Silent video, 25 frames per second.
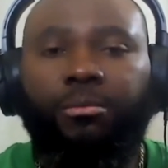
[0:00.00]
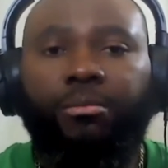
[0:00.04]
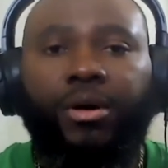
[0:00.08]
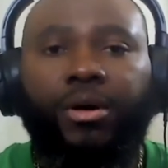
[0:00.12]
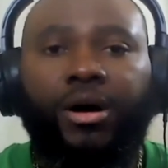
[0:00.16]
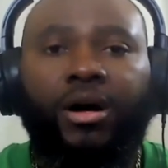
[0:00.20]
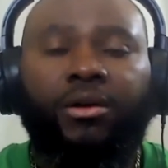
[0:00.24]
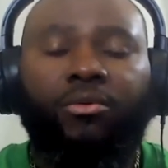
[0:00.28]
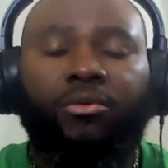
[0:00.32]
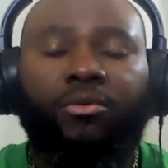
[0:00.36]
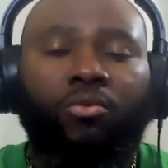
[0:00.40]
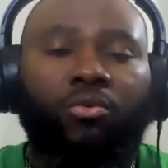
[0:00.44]

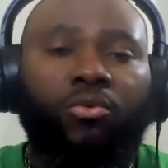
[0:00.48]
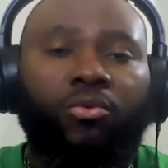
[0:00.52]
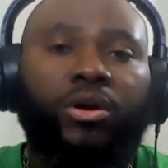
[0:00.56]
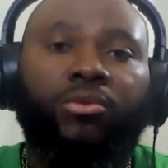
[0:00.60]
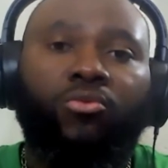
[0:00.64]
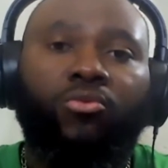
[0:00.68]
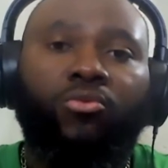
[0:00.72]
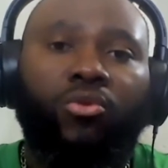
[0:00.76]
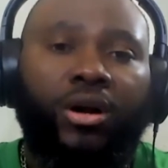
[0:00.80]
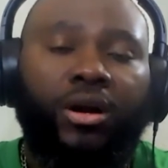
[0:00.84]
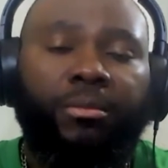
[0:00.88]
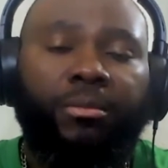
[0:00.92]
but we
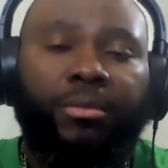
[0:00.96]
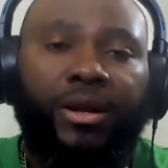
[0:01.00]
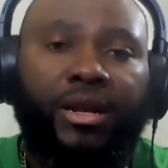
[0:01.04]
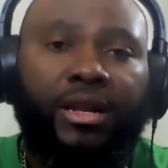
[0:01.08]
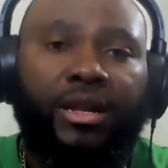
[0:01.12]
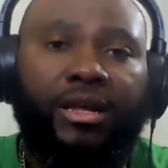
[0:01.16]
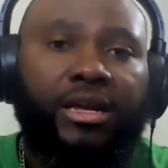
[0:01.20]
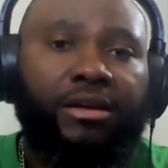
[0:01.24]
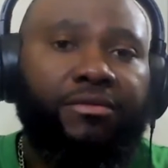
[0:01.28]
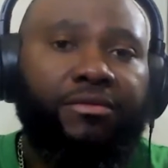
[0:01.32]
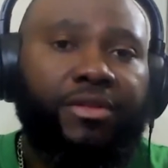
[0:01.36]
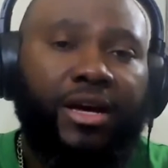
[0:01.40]
want to
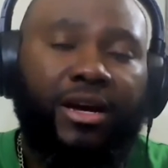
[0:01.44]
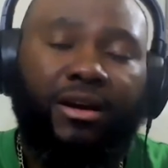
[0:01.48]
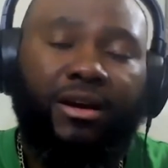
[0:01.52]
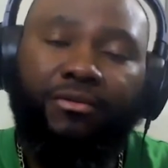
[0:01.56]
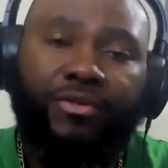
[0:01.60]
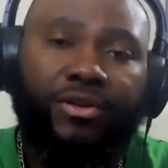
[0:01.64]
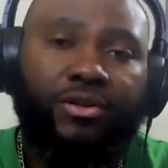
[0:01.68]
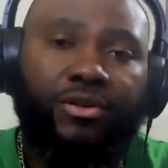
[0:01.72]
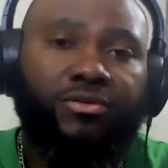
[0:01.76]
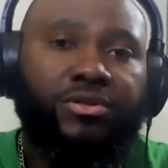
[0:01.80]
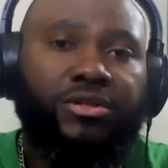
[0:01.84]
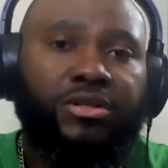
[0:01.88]
believe that
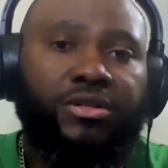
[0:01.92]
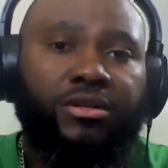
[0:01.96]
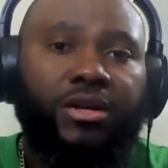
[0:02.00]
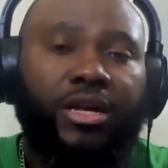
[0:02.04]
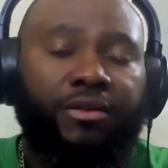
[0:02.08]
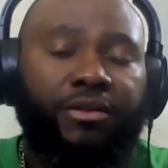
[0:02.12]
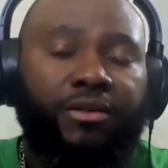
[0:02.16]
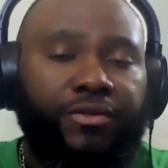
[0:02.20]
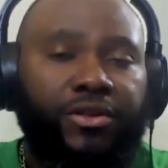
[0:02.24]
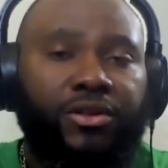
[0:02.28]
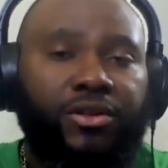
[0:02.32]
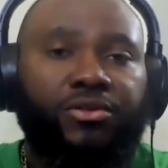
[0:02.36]
if you
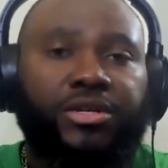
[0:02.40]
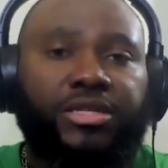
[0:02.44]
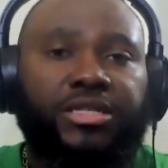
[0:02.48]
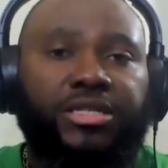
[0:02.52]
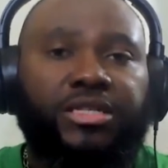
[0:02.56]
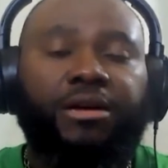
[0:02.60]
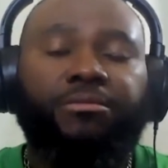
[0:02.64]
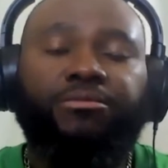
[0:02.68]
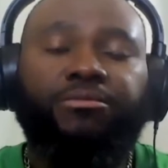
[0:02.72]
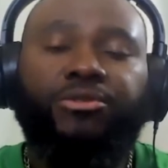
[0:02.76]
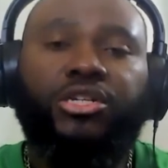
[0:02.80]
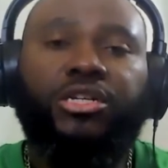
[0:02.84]
if you
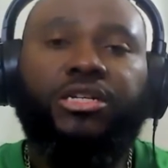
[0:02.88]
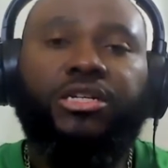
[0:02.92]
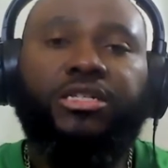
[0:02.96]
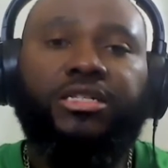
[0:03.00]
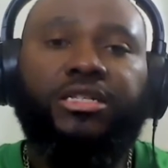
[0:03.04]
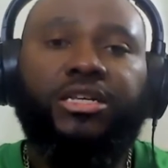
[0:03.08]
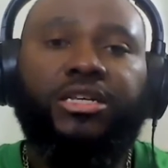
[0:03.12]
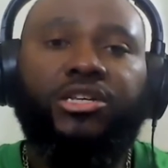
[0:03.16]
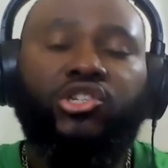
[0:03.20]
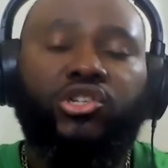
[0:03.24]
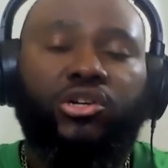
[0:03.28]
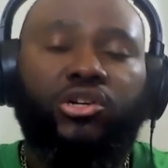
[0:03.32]
accept
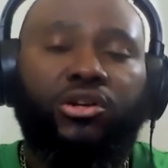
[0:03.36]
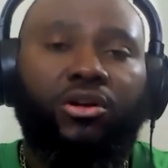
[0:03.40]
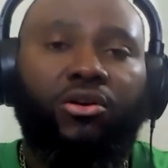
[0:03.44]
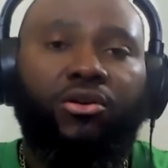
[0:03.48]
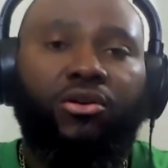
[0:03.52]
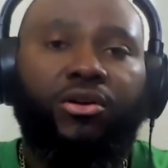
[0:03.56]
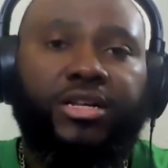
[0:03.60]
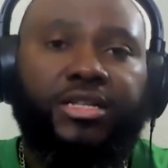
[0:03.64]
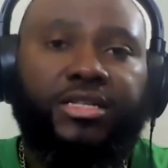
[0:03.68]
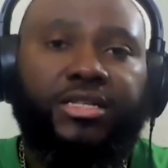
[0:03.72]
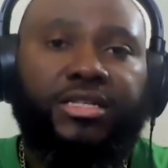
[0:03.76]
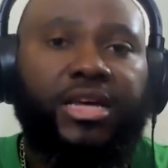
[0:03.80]
jesus as your
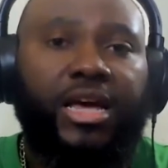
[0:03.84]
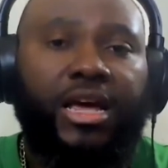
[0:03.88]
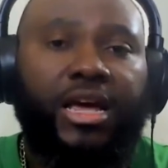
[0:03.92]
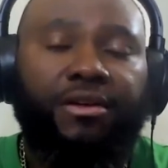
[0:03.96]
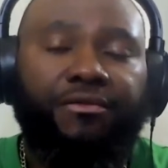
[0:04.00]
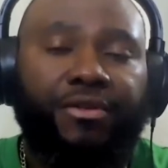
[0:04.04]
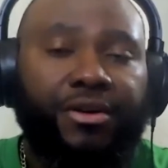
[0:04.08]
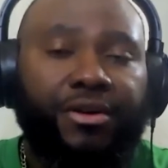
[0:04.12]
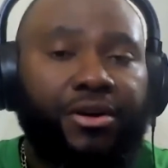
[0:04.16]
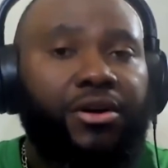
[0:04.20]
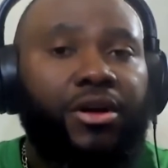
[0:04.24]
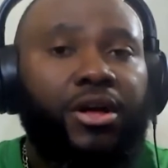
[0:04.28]
lord and
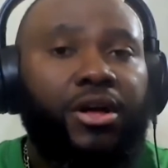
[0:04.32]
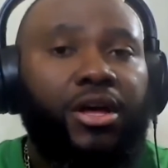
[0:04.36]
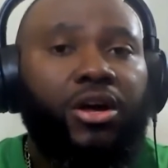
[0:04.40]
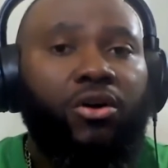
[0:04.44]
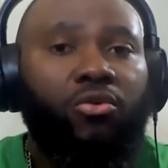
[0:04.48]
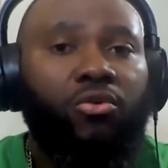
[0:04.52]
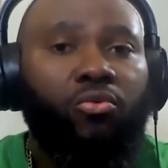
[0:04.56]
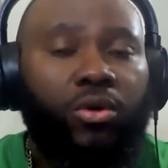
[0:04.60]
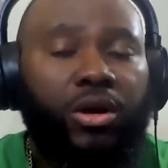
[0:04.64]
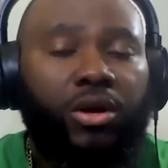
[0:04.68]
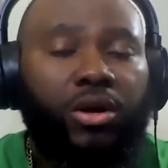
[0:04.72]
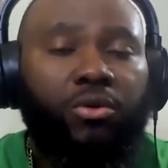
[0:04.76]
savior
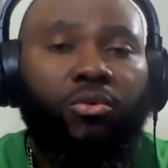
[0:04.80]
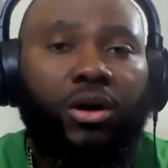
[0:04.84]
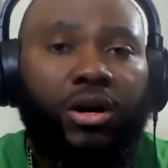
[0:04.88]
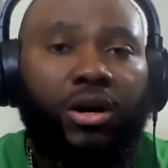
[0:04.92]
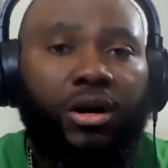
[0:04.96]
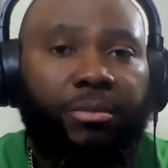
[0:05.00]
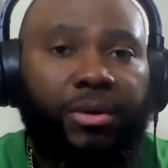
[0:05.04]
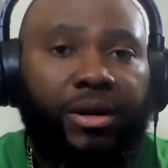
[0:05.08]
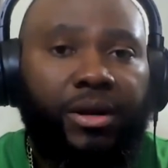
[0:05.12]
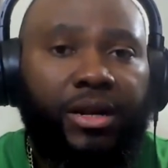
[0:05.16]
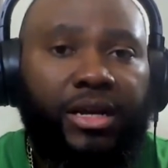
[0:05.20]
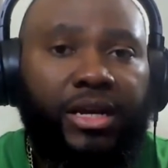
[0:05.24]
we
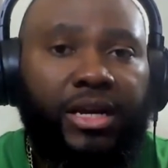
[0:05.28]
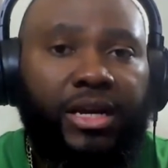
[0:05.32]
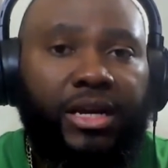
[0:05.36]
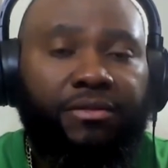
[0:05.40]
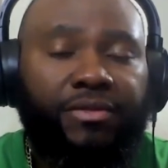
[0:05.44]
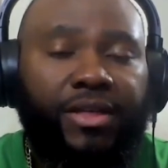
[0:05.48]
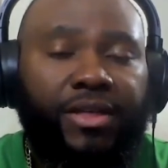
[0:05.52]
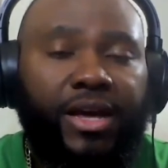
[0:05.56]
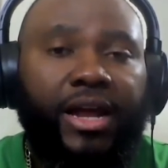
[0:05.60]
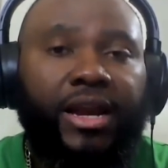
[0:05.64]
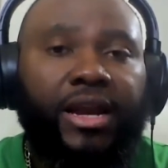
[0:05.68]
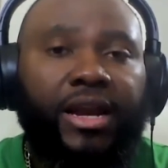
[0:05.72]
want to
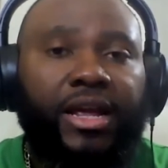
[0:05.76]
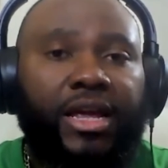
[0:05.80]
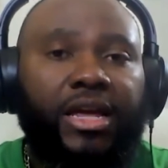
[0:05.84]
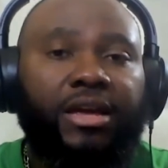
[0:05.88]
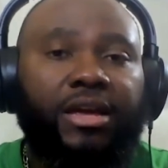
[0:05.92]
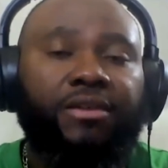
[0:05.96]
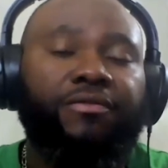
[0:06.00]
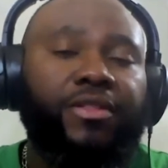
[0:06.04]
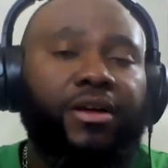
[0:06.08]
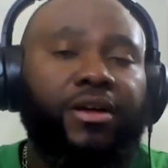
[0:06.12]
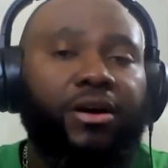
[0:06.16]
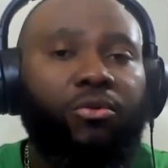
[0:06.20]
believe that
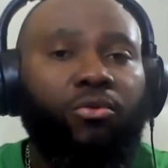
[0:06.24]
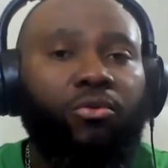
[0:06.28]
if